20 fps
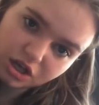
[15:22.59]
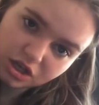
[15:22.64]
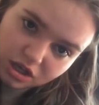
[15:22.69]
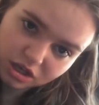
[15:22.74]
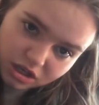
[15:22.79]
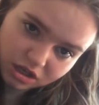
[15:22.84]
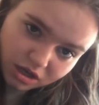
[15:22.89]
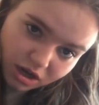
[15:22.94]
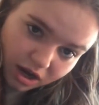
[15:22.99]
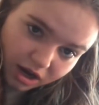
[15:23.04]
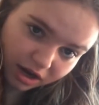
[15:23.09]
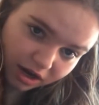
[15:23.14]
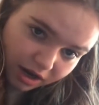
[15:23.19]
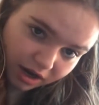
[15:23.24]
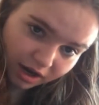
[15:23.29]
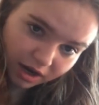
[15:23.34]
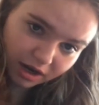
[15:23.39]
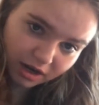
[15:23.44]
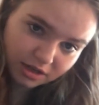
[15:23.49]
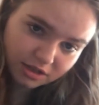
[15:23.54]

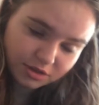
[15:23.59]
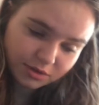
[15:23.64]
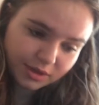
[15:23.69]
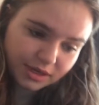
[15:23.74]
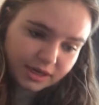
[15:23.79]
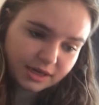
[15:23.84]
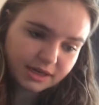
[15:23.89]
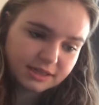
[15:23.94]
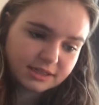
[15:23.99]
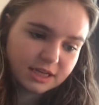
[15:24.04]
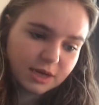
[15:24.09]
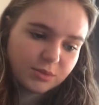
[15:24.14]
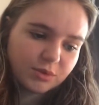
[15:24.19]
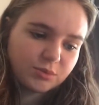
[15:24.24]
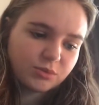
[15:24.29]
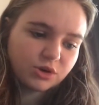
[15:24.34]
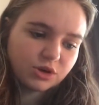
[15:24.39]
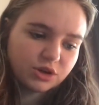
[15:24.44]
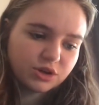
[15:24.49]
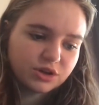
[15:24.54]
younger doing a contemporary
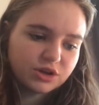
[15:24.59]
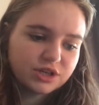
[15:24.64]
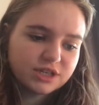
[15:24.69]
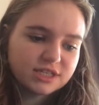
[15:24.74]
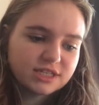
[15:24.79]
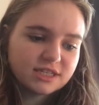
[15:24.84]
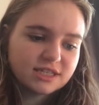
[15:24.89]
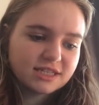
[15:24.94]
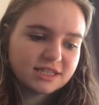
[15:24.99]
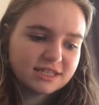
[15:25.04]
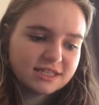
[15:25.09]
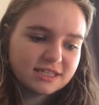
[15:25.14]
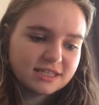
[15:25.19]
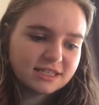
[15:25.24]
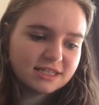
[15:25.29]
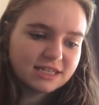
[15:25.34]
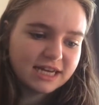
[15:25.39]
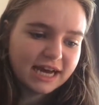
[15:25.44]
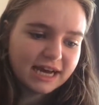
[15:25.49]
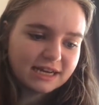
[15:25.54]
monologue, because the
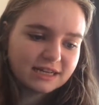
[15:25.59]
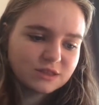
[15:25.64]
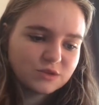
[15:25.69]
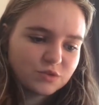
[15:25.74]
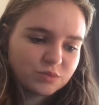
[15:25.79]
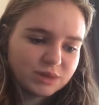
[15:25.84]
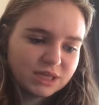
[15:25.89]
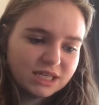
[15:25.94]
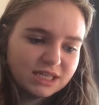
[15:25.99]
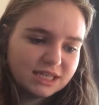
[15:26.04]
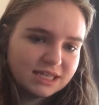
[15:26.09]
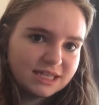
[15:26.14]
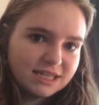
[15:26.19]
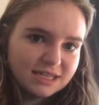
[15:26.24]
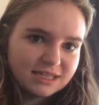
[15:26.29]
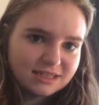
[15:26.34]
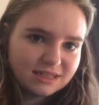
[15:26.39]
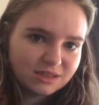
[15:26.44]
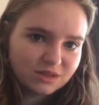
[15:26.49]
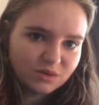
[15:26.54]
text will be
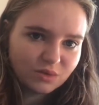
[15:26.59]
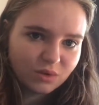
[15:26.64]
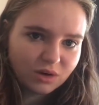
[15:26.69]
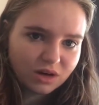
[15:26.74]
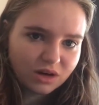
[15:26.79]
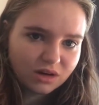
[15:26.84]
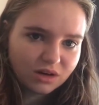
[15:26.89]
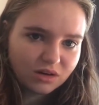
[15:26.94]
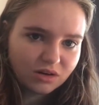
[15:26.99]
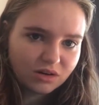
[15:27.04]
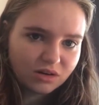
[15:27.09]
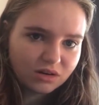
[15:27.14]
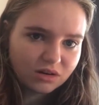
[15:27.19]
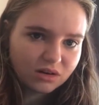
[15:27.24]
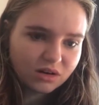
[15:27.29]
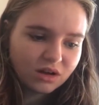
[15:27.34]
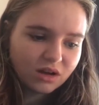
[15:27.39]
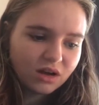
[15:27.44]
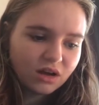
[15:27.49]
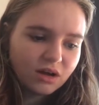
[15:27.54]
easier to work on,
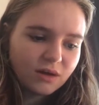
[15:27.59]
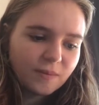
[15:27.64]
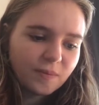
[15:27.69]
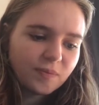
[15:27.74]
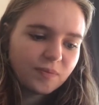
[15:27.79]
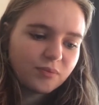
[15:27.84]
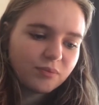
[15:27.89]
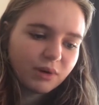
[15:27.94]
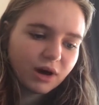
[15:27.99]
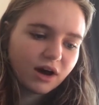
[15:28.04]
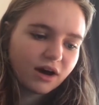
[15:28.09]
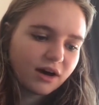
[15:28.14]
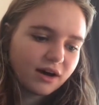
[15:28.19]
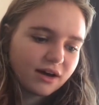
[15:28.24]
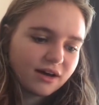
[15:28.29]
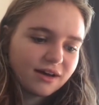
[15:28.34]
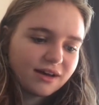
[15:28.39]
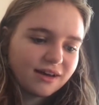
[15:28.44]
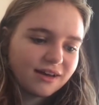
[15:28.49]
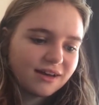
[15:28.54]
but
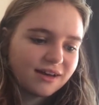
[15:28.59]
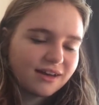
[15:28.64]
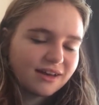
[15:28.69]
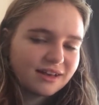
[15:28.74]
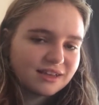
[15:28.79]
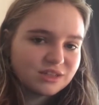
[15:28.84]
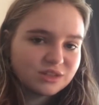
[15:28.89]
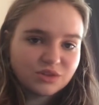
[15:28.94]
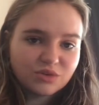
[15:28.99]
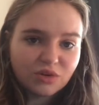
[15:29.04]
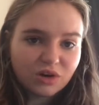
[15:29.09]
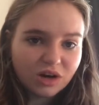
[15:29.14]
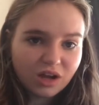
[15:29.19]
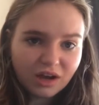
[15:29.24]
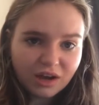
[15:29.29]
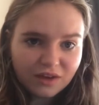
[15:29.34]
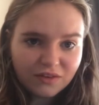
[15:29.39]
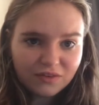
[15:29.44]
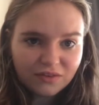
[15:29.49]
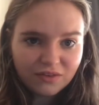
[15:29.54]
it's your
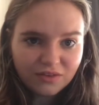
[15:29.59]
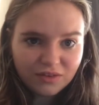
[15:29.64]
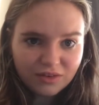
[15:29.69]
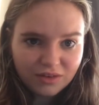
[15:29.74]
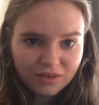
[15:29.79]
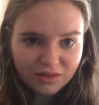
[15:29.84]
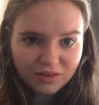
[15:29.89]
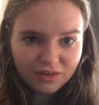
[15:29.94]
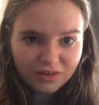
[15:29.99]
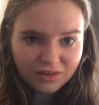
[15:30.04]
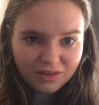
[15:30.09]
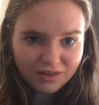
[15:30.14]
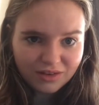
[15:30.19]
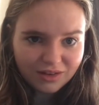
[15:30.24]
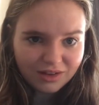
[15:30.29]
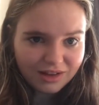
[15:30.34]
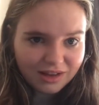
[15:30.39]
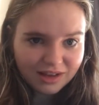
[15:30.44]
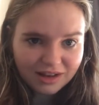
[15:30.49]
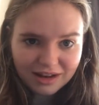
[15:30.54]
life.
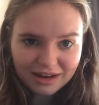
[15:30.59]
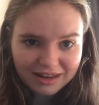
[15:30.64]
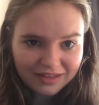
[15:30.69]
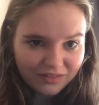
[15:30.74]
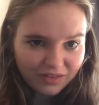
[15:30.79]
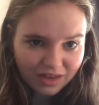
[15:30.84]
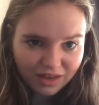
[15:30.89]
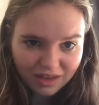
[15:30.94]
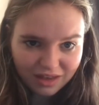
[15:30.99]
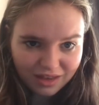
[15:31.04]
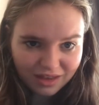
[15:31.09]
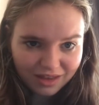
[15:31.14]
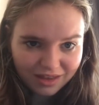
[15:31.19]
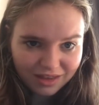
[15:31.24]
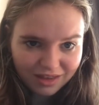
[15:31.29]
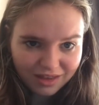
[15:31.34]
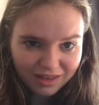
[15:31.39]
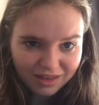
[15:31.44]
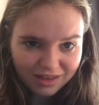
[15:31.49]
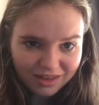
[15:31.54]
Live it
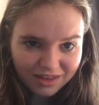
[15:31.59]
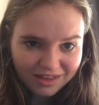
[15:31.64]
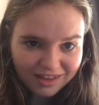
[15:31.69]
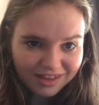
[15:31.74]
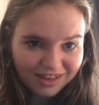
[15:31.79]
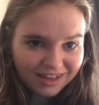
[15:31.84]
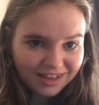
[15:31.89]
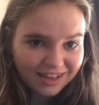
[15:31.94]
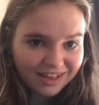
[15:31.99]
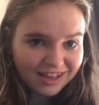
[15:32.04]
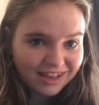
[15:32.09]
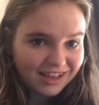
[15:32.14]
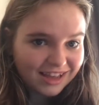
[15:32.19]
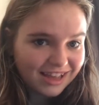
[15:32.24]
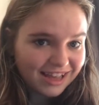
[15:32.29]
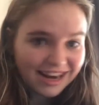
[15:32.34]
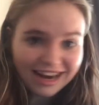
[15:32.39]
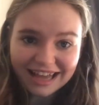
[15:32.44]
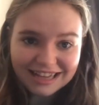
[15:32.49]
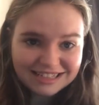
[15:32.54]

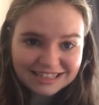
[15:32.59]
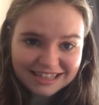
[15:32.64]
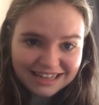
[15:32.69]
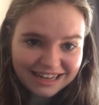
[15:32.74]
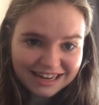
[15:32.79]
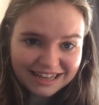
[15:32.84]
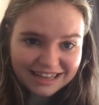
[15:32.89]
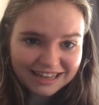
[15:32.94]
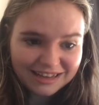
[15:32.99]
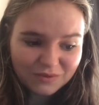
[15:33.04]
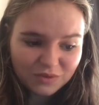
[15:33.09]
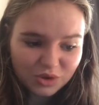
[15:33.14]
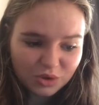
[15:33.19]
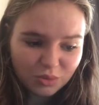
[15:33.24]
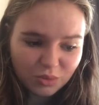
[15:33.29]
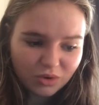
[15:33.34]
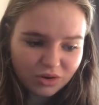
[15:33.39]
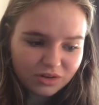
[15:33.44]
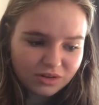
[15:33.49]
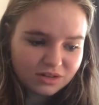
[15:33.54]
classically if you
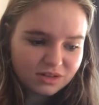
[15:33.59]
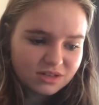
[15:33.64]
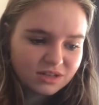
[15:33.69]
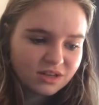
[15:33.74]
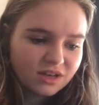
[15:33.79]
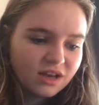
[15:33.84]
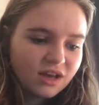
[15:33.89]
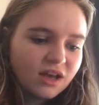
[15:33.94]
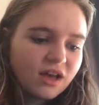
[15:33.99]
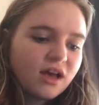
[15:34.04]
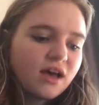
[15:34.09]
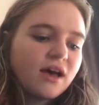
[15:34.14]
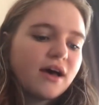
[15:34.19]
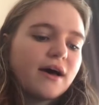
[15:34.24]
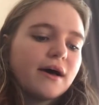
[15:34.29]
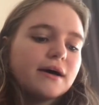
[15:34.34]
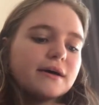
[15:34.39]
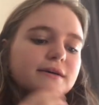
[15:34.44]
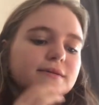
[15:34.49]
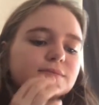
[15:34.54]
want.
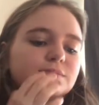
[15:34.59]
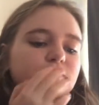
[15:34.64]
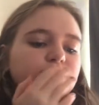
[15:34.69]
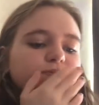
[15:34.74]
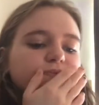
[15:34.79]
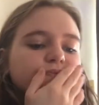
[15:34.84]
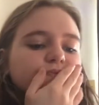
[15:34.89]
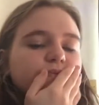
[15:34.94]
Then